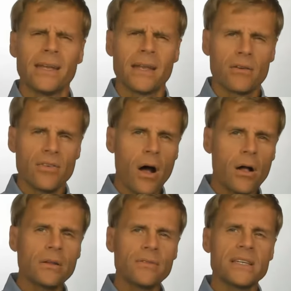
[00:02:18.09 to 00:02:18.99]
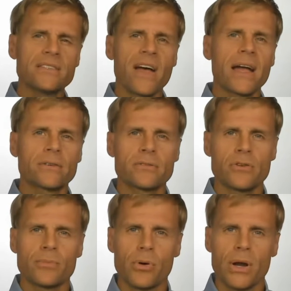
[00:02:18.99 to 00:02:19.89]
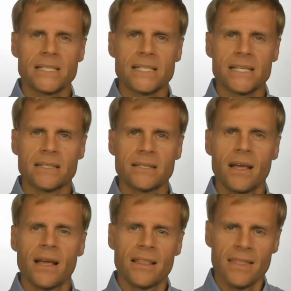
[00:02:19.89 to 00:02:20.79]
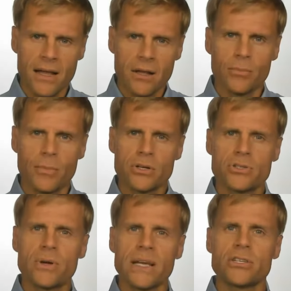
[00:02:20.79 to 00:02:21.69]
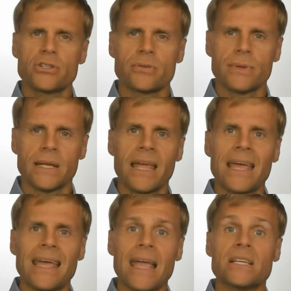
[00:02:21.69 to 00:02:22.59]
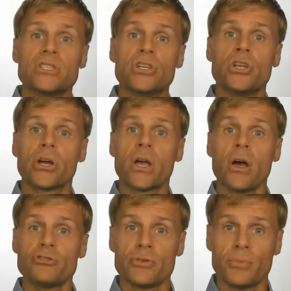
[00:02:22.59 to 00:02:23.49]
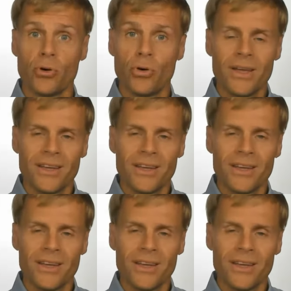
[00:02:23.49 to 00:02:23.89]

Now, if all of these factors are present, that commercial instrument is negotiable,